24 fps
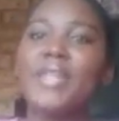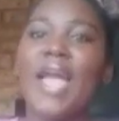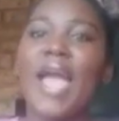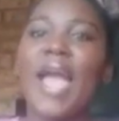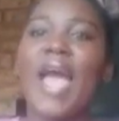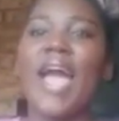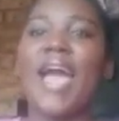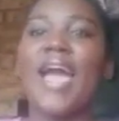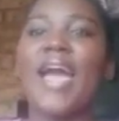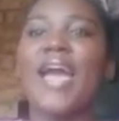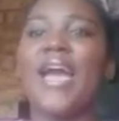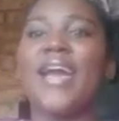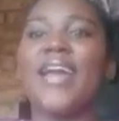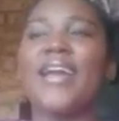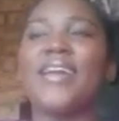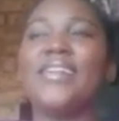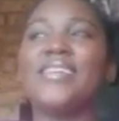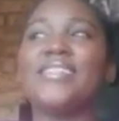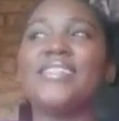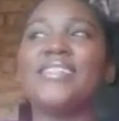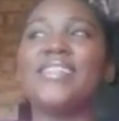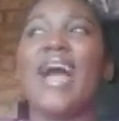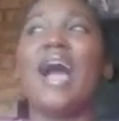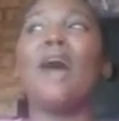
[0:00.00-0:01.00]

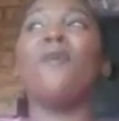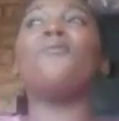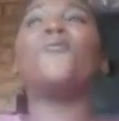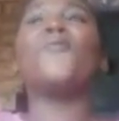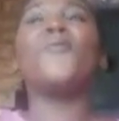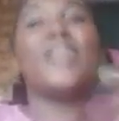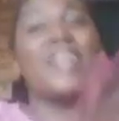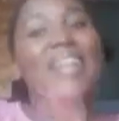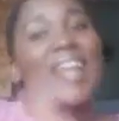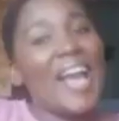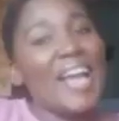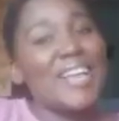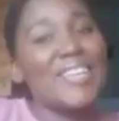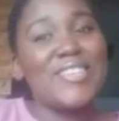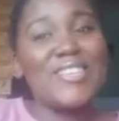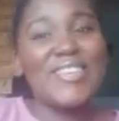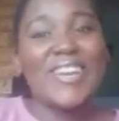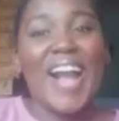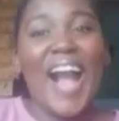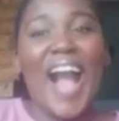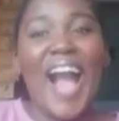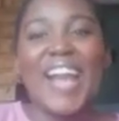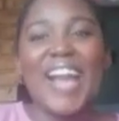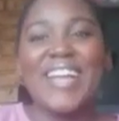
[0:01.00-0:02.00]
And I would like you
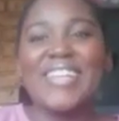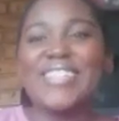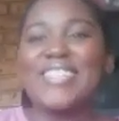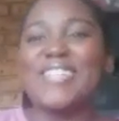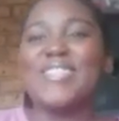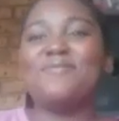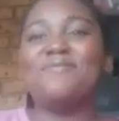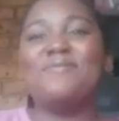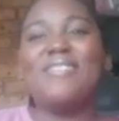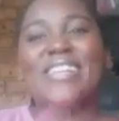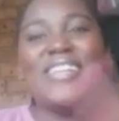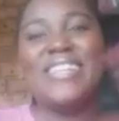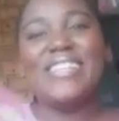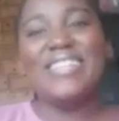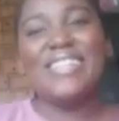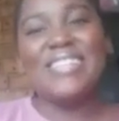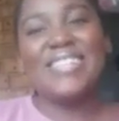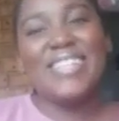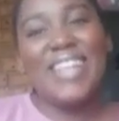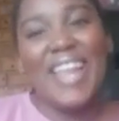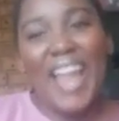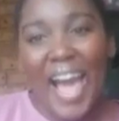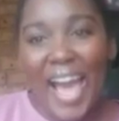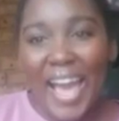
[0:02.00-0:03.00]
guys to please
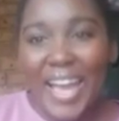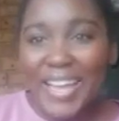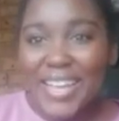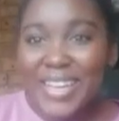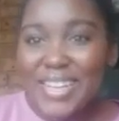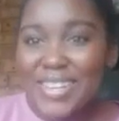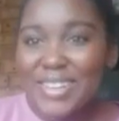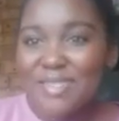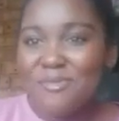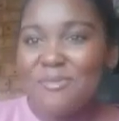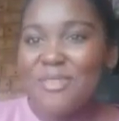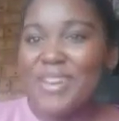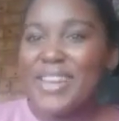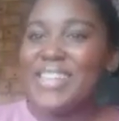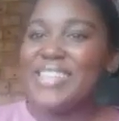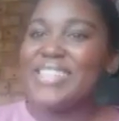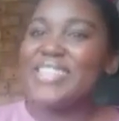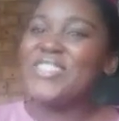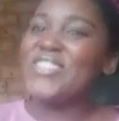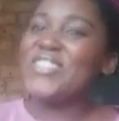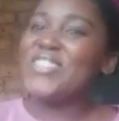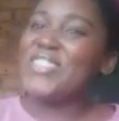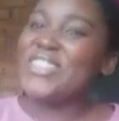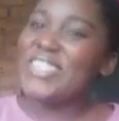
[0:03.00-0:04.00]
like,
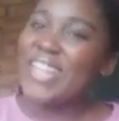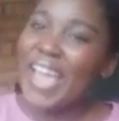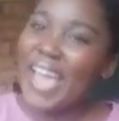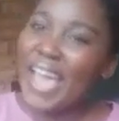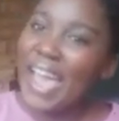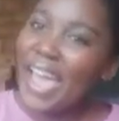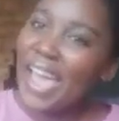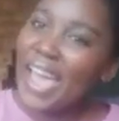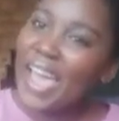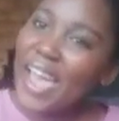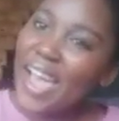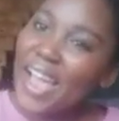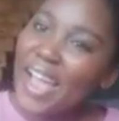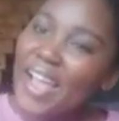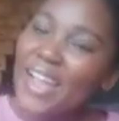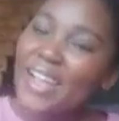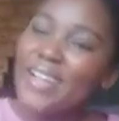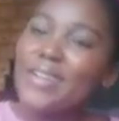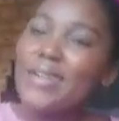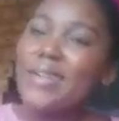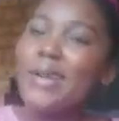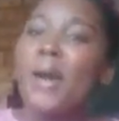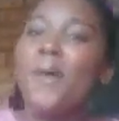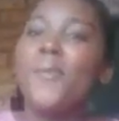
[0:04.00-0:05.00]
please share,
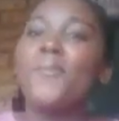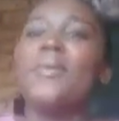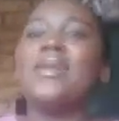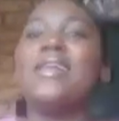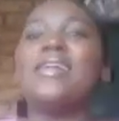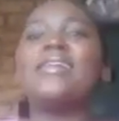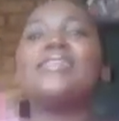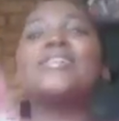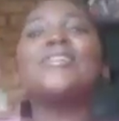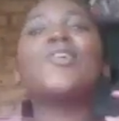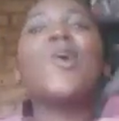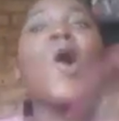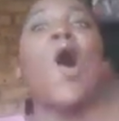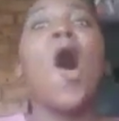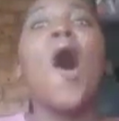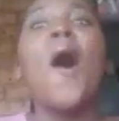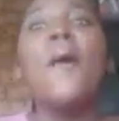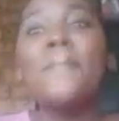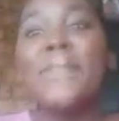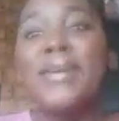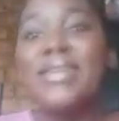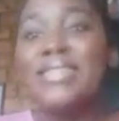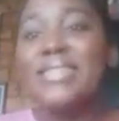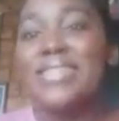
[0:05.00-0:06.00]
please
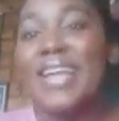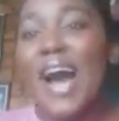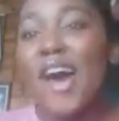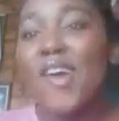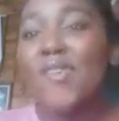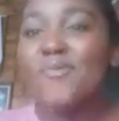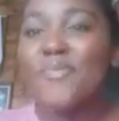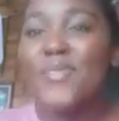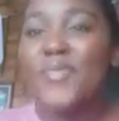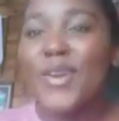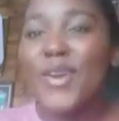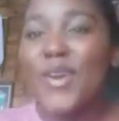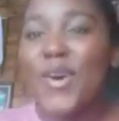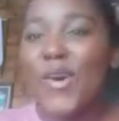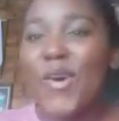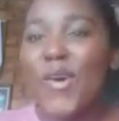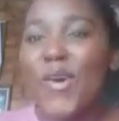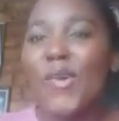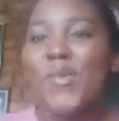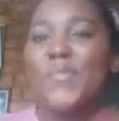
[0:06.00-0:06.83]
comment down below,